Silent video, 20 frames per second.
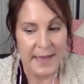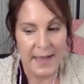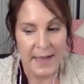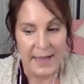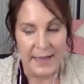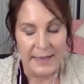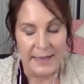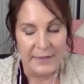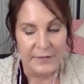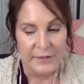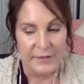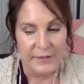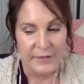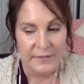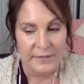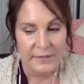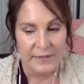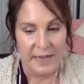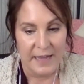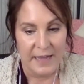It
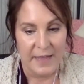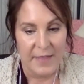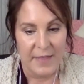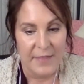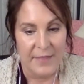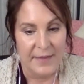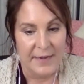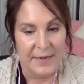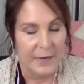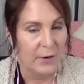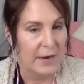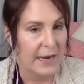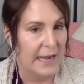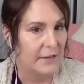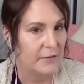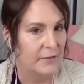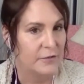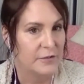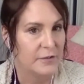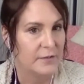just, and then I
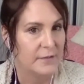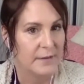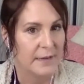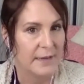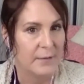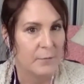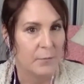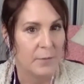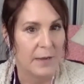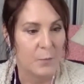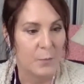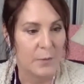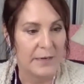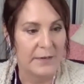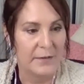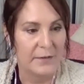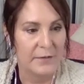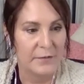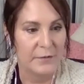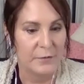crashed. I went
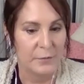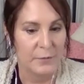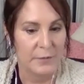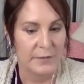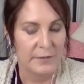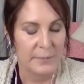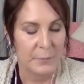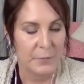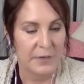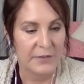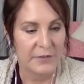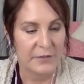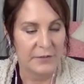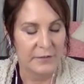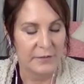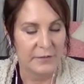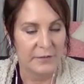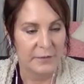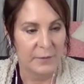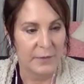into a depression.
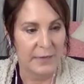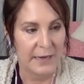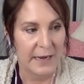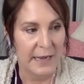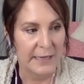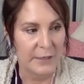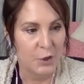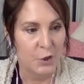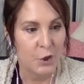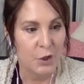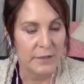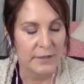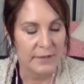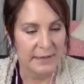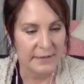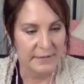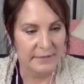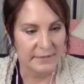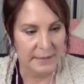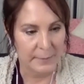So I could
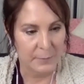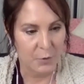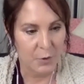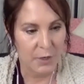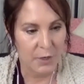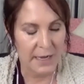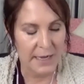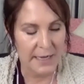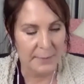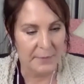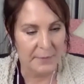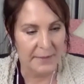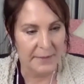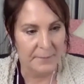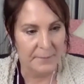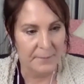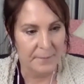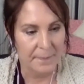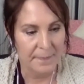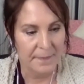not stop crying, but
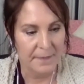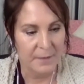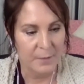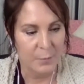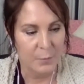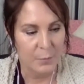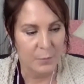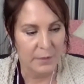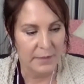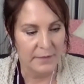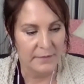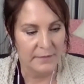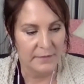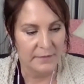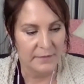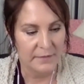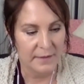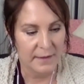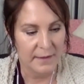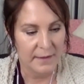it
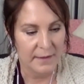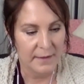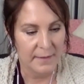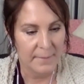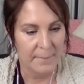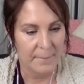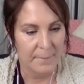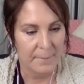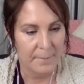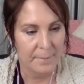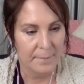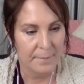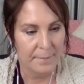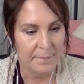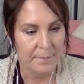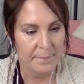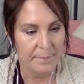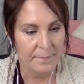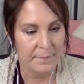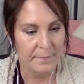was a
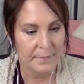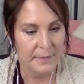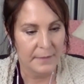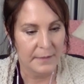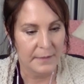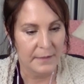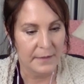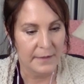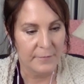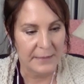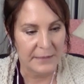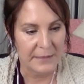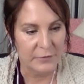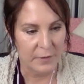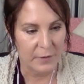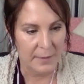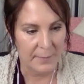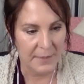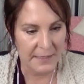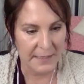lot of my
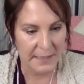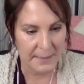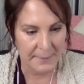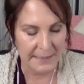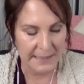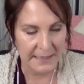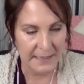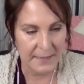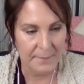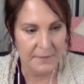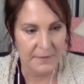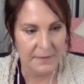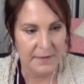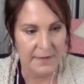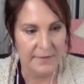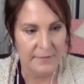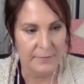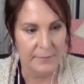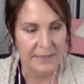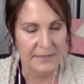trauma coming up. A lot
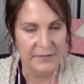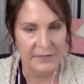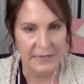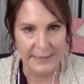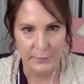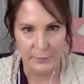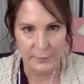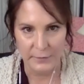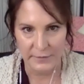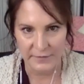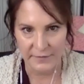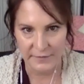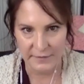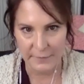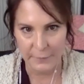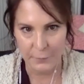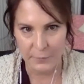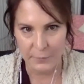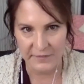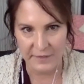of my childhood
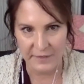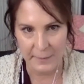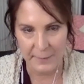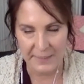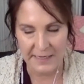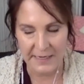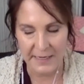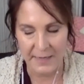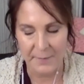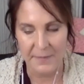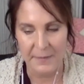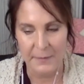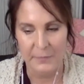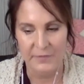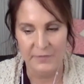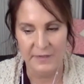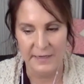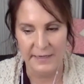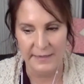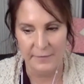stuff was coming up, but I was
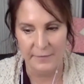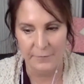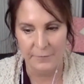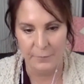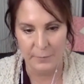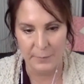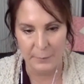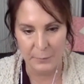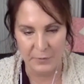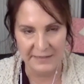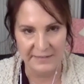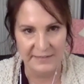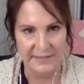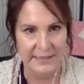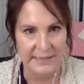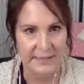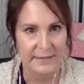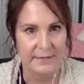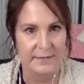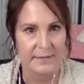kind of
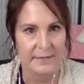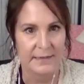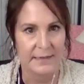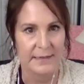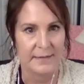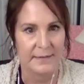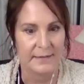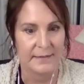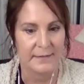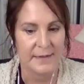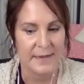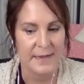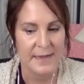repressing it. And